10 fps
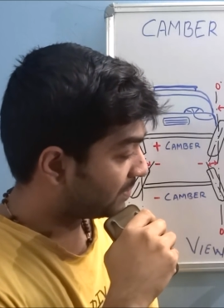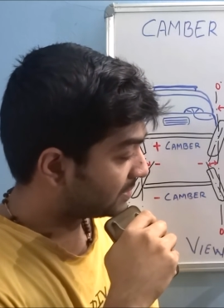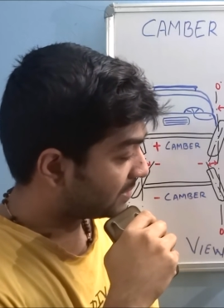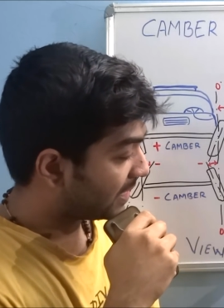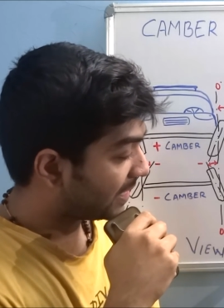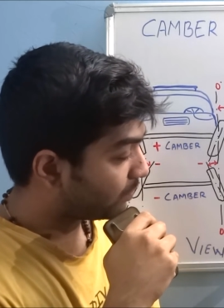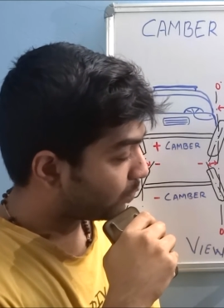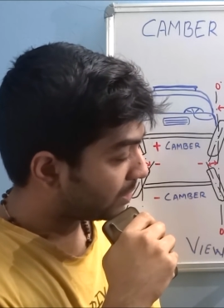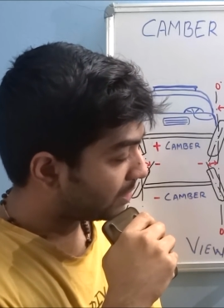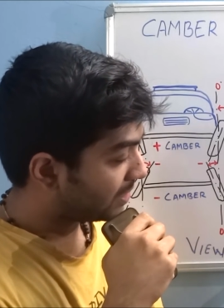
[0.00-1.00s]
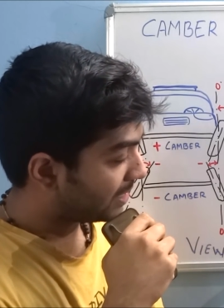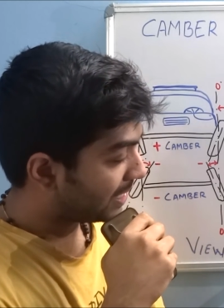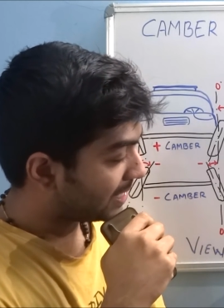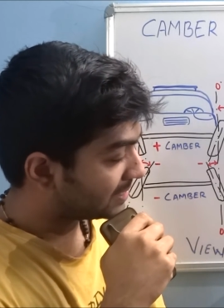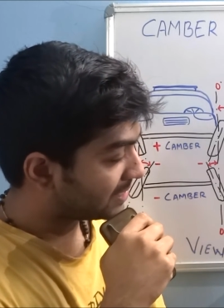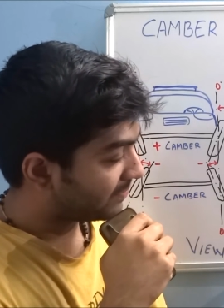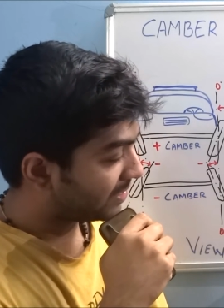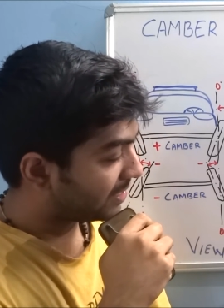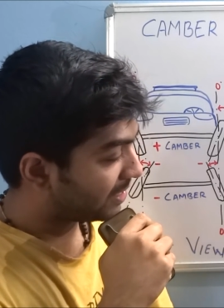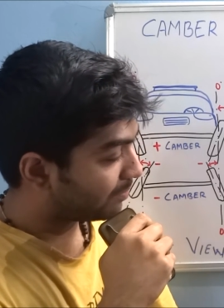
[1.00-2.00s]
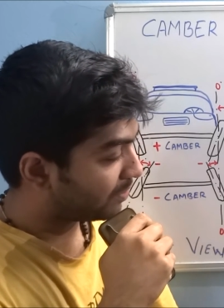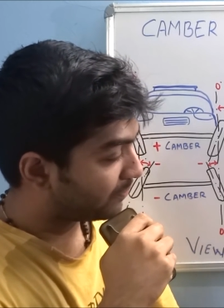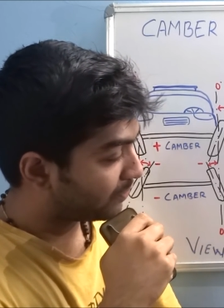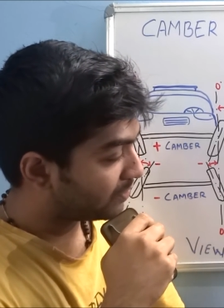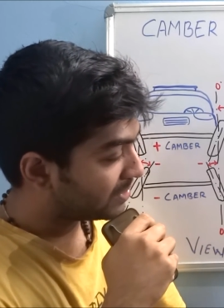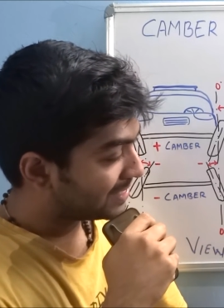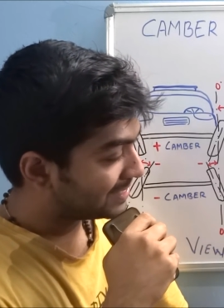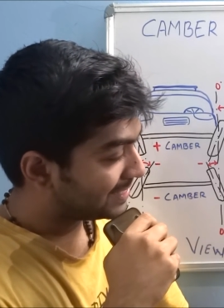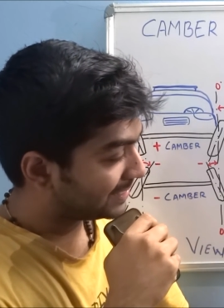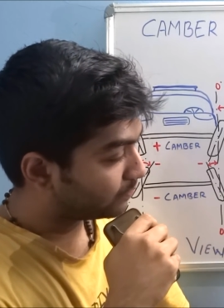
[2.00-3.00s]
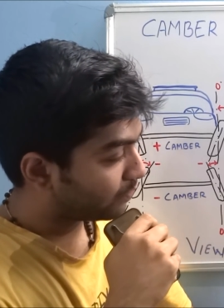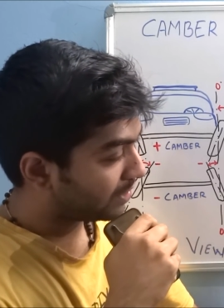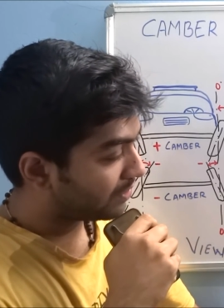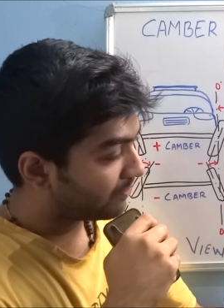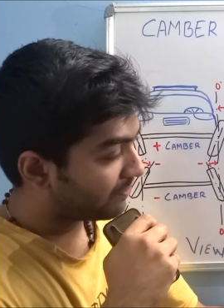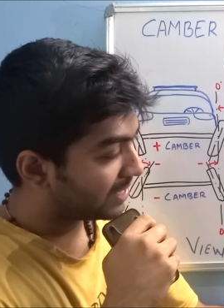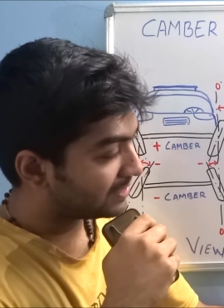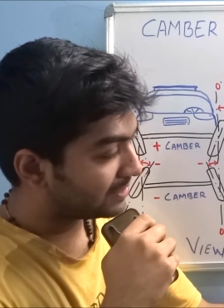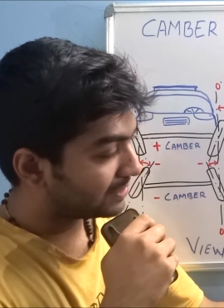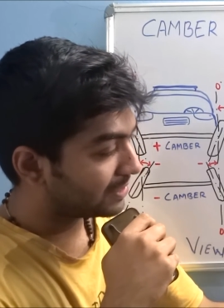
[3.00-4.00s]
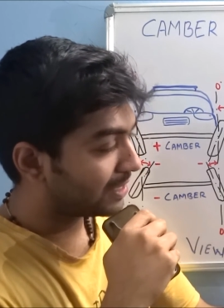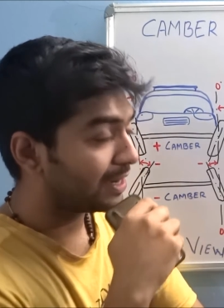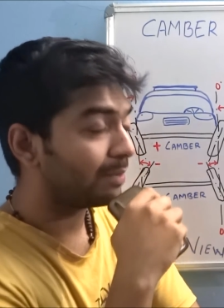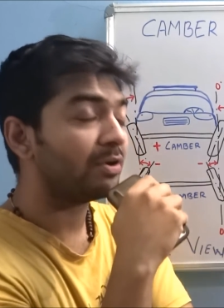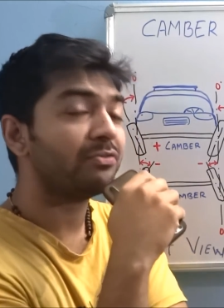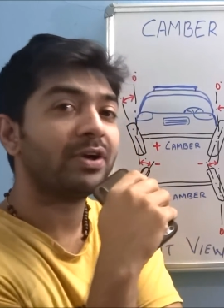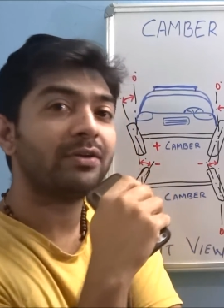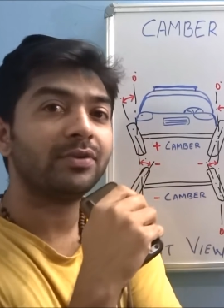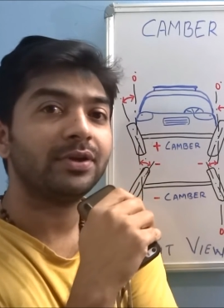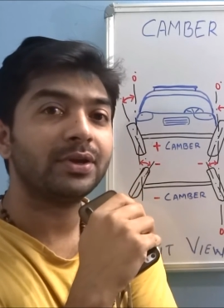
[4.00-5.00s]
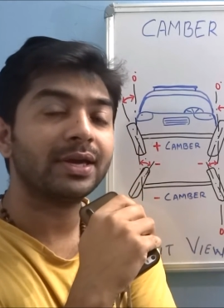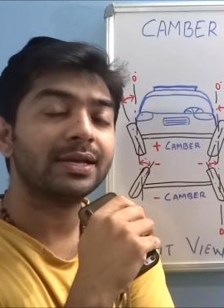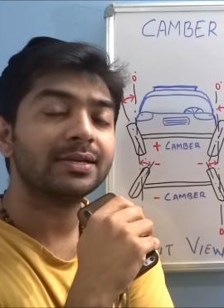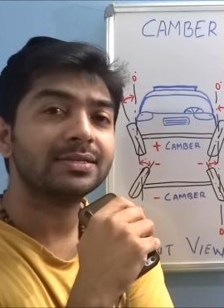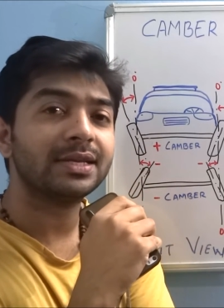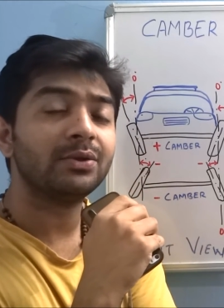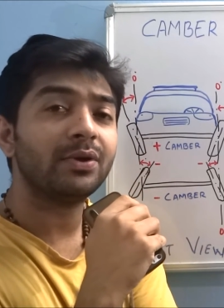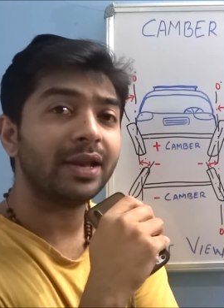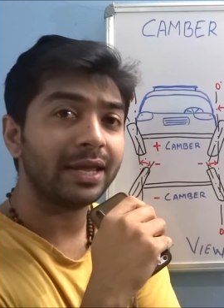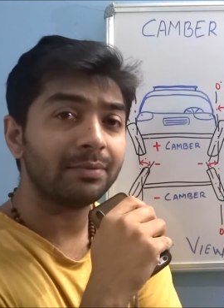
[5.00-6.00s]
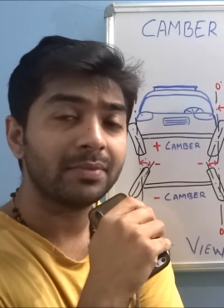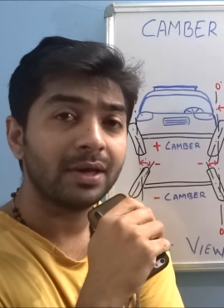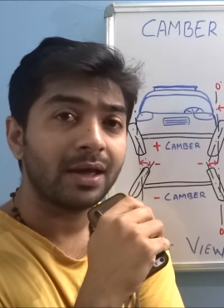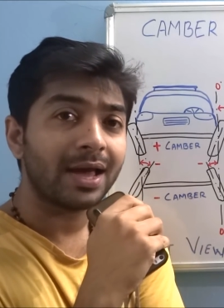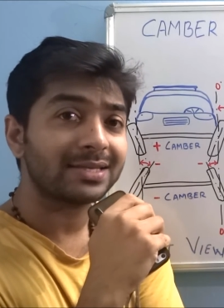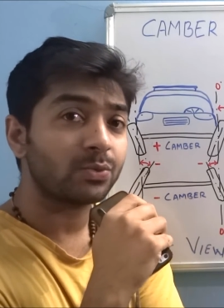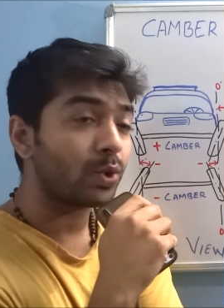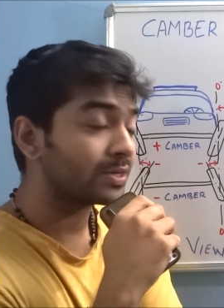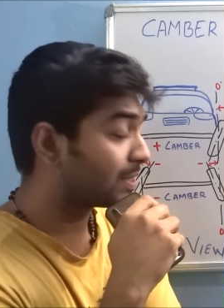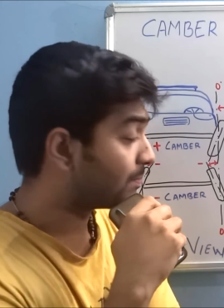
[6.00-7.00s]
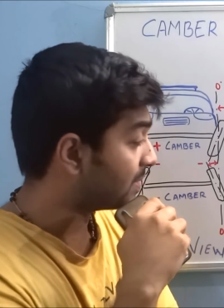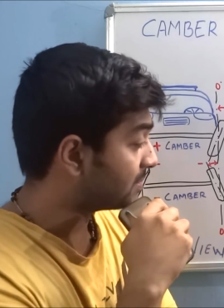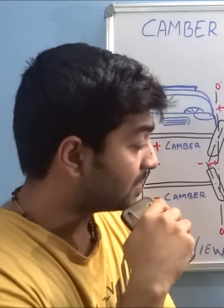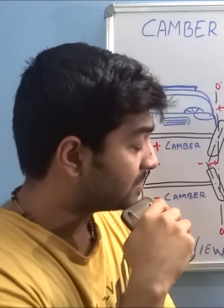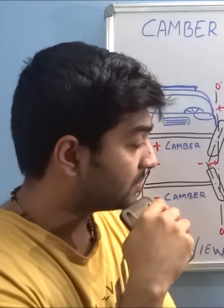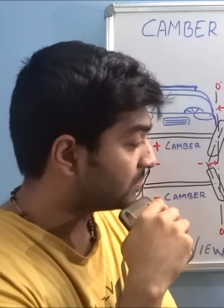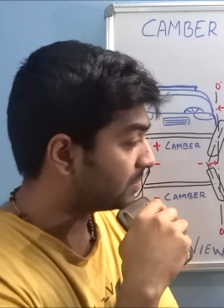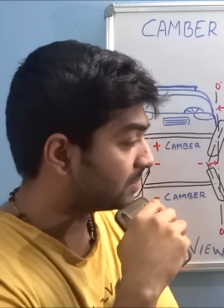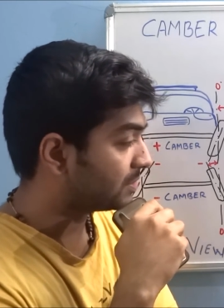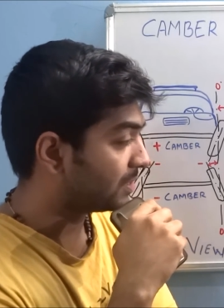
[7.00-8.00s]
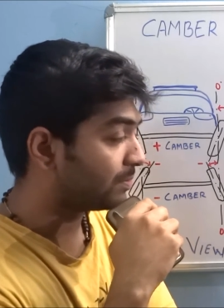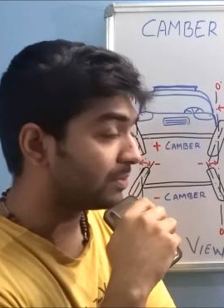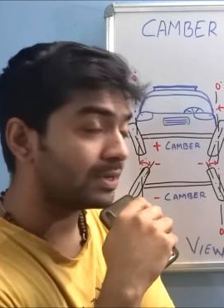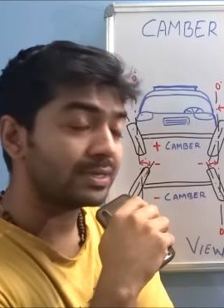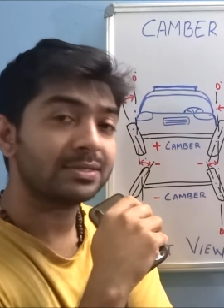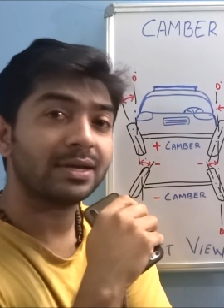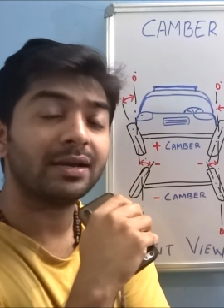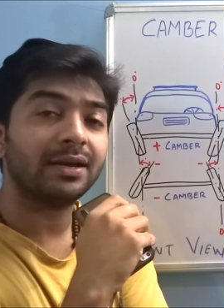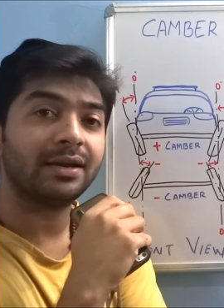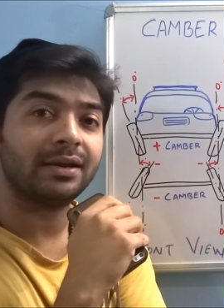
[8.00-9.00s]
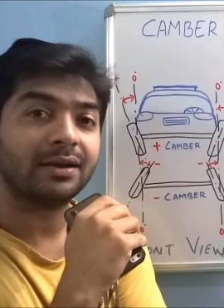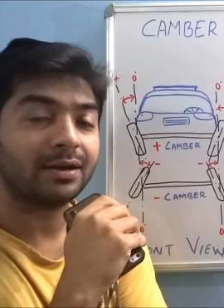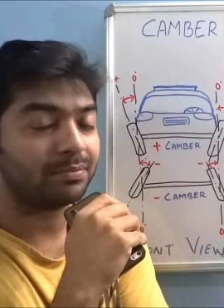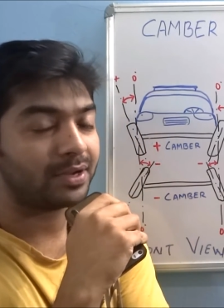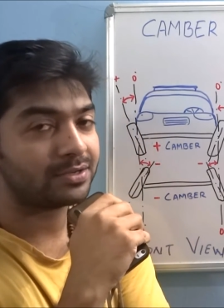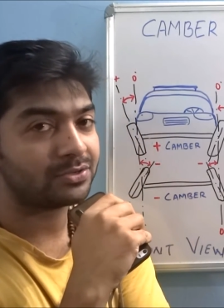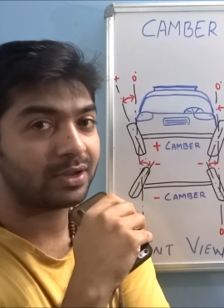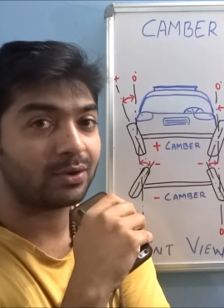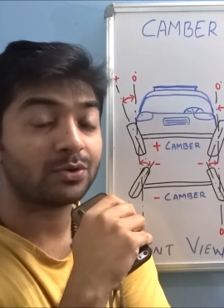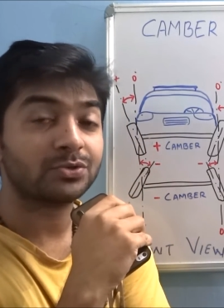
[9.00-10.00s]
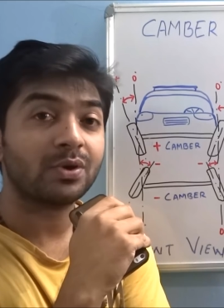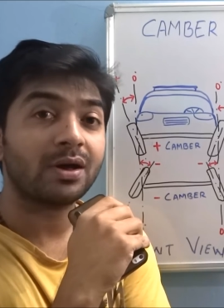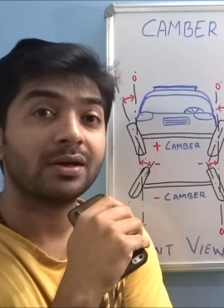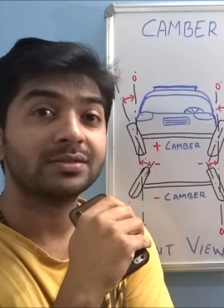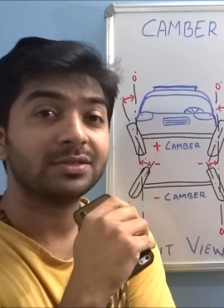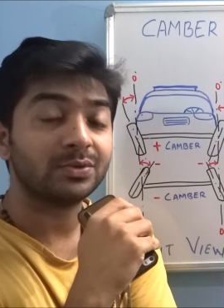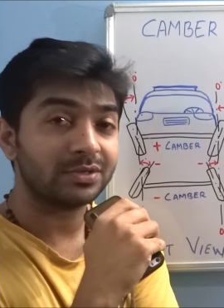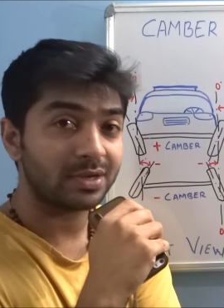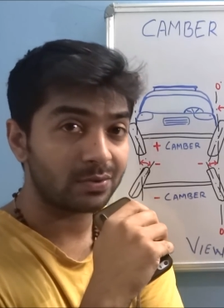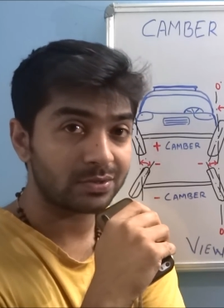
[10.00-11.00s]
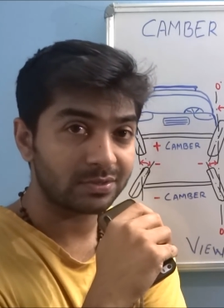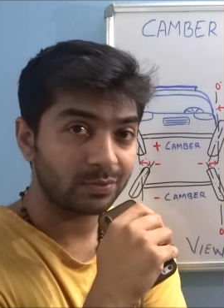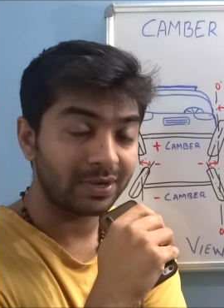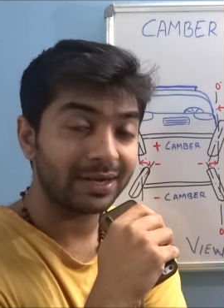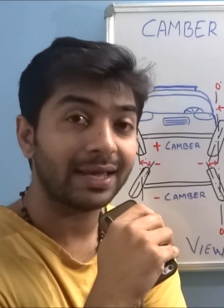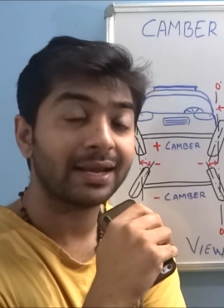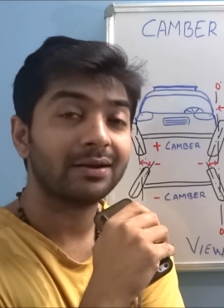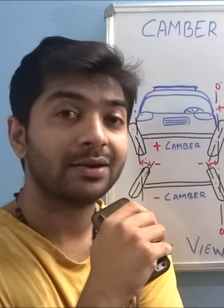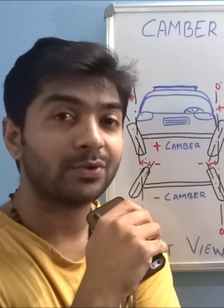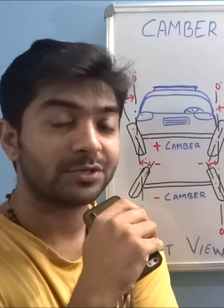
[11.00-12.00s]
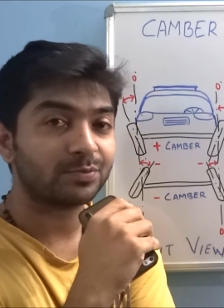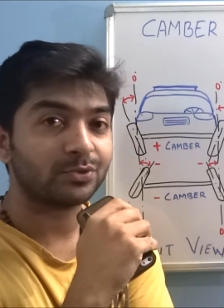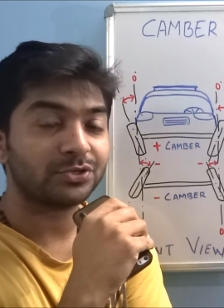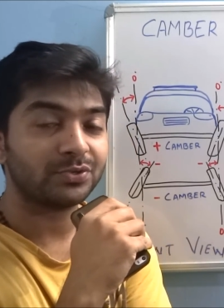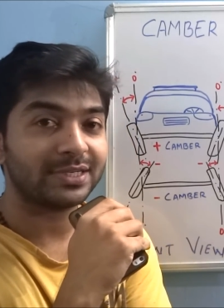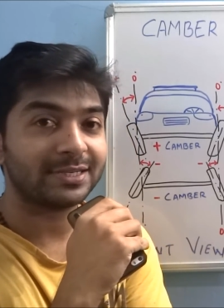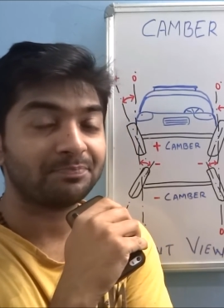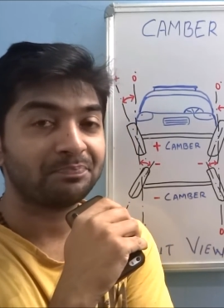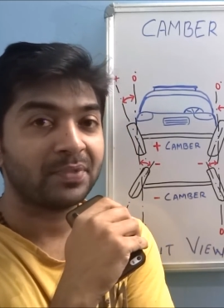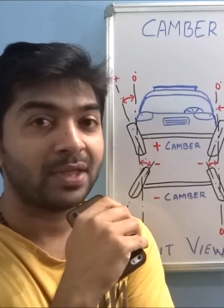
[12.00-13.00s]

plus nine one nine seven four four six one five six five five. You can send your name as a WhatsApp message to this number and start getting updates. You can also ask your doubts. We'll directly respond to it.